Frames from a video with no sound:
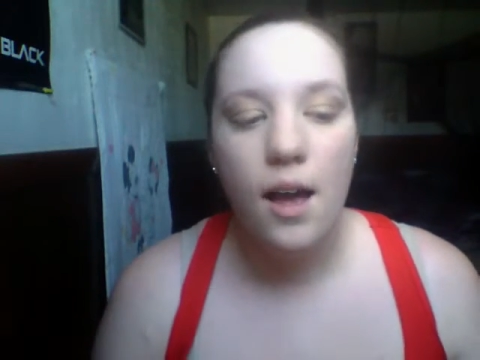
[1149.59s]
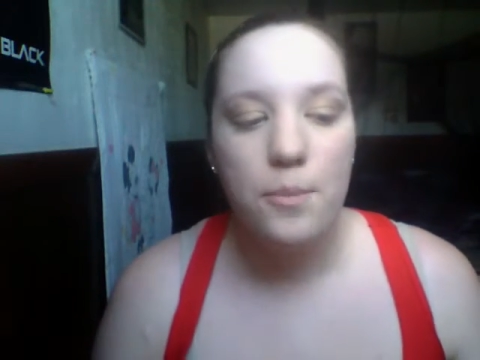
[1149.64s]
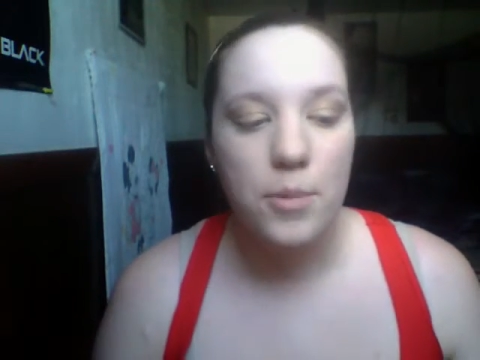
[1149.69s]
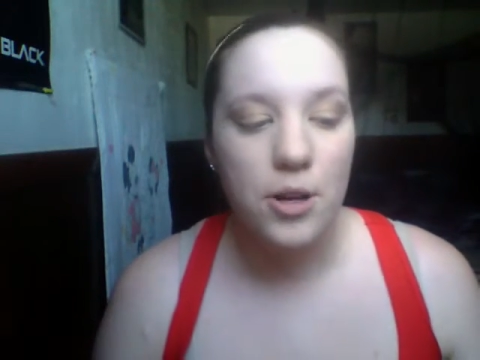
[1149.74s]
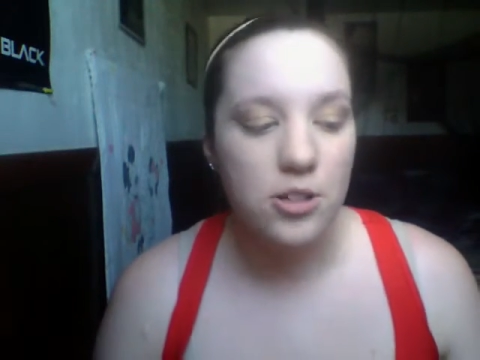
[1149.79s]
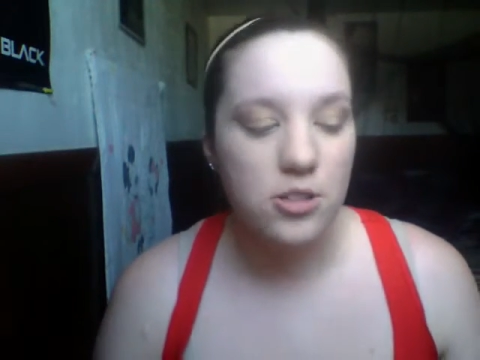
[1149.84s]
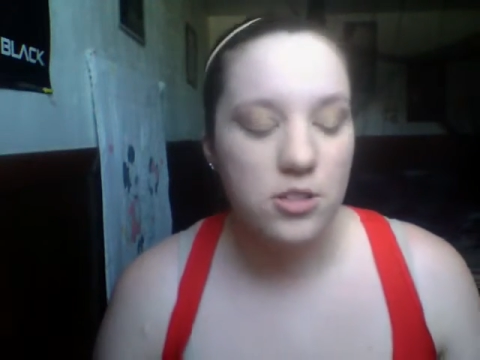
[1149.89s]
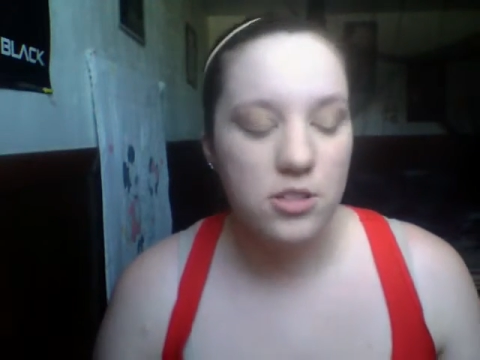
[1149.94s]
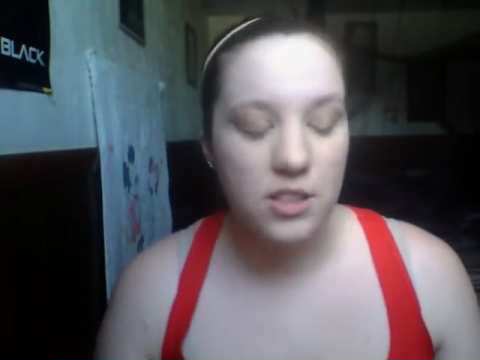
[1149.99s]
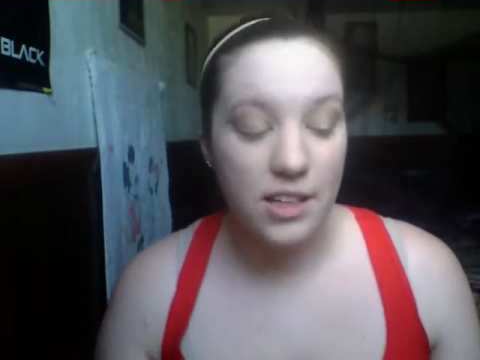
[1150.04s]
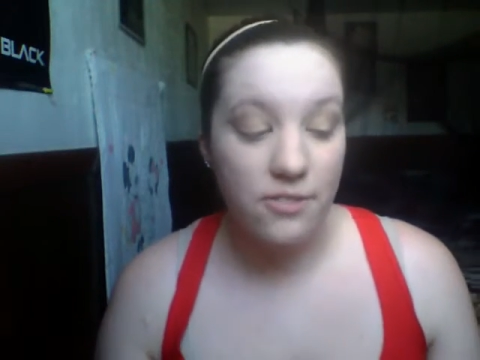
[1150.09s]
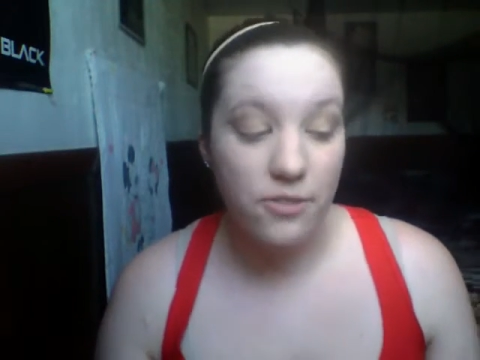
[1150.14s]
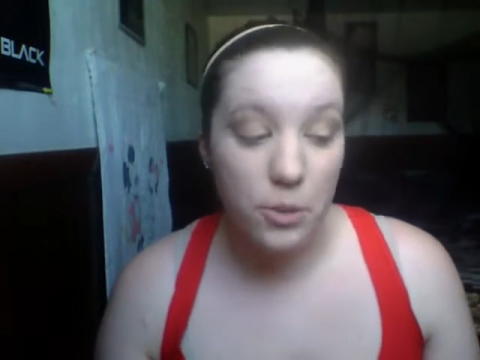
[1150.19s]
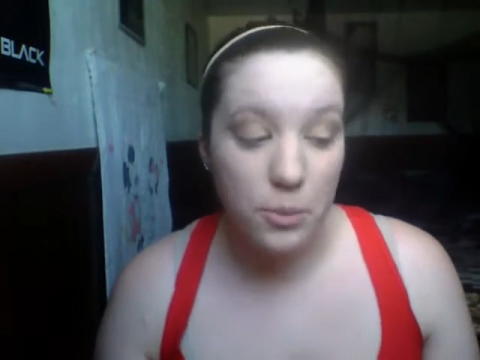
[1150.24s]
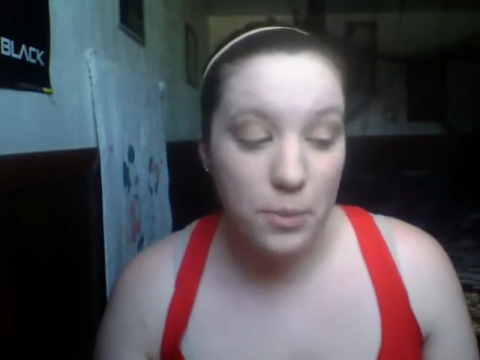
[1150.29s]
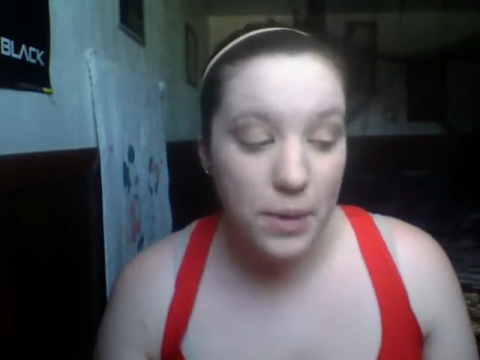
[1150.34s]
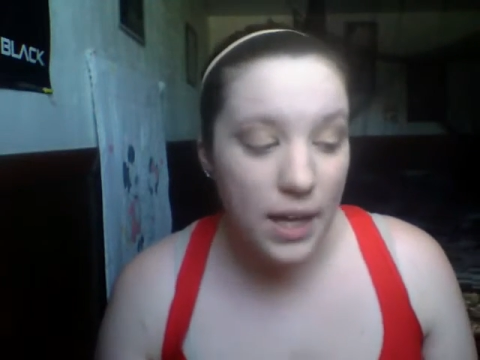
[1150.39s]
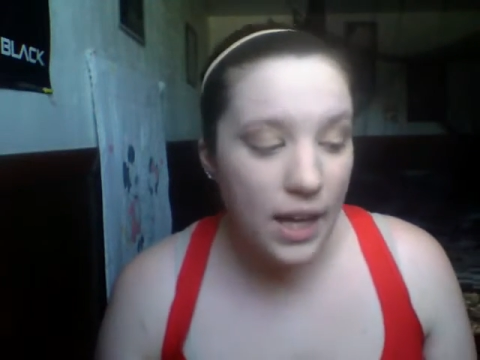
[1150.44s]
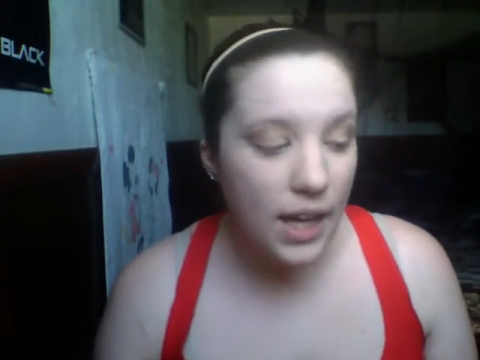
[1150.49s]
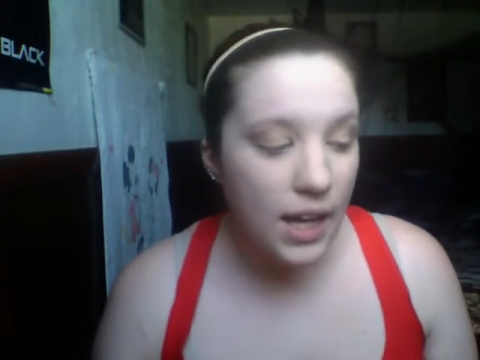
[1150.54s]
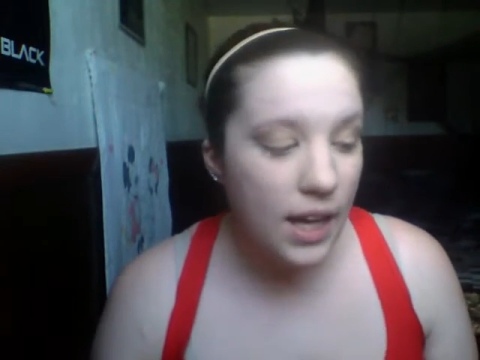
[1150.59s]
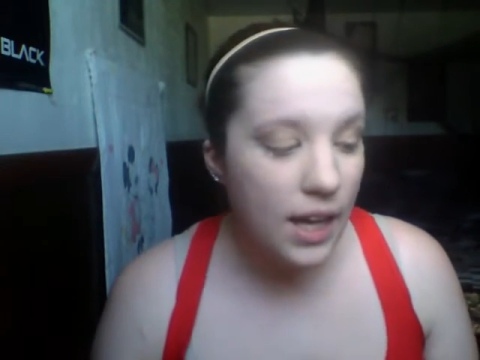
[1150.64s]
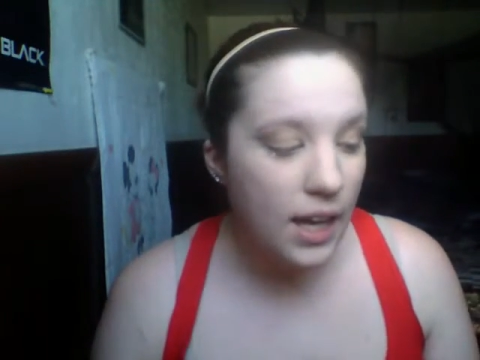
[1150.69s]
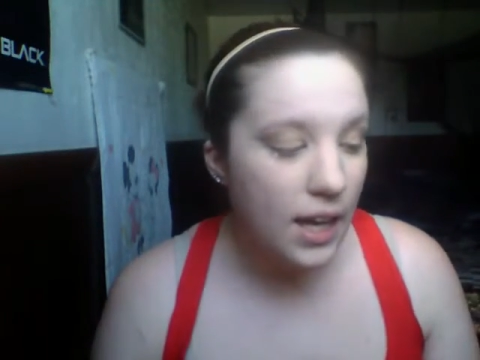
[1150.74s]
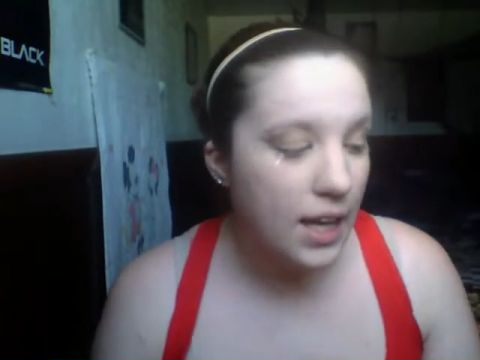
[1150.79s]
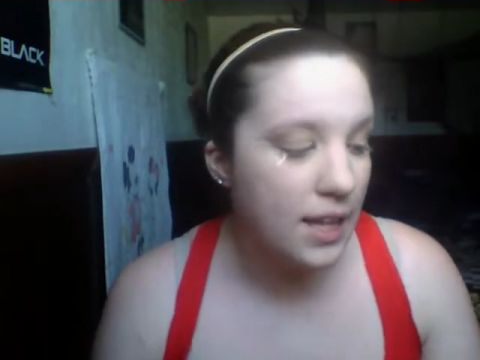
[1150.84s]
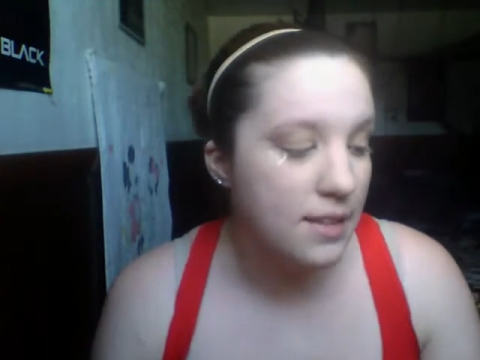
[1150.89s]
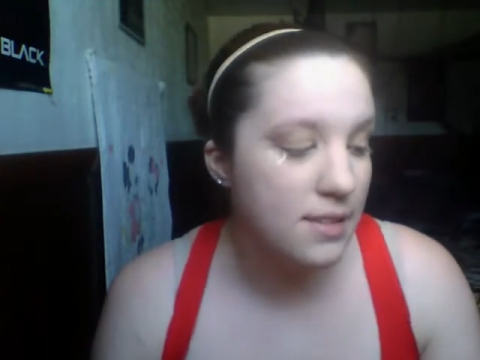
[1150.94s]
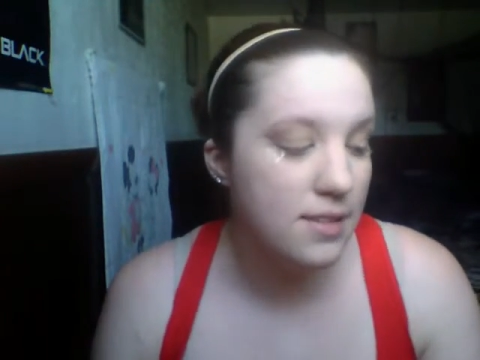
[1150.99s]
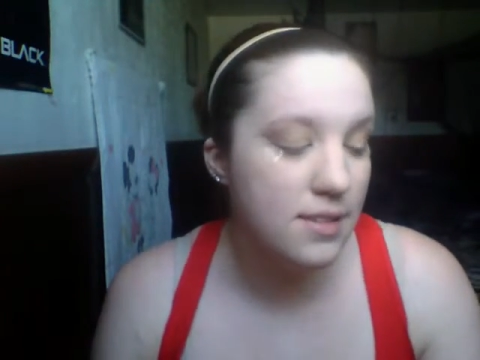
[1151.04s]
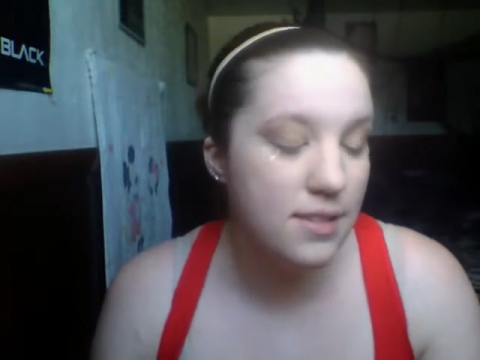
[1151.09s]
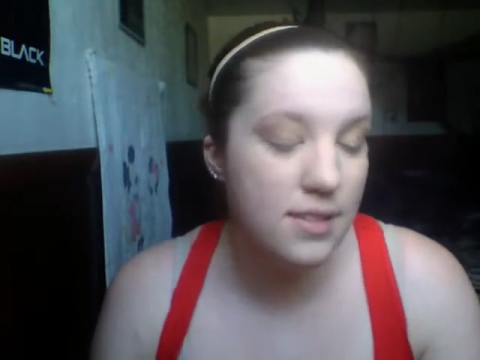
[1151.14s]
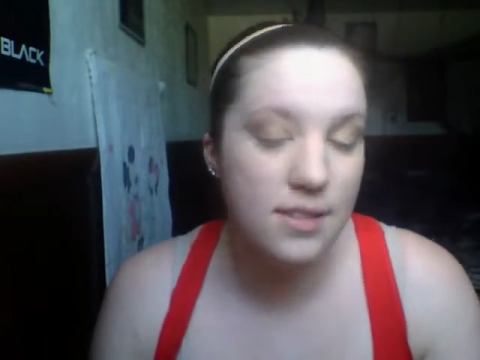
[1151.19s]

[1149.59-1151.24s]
Personally, for me, it's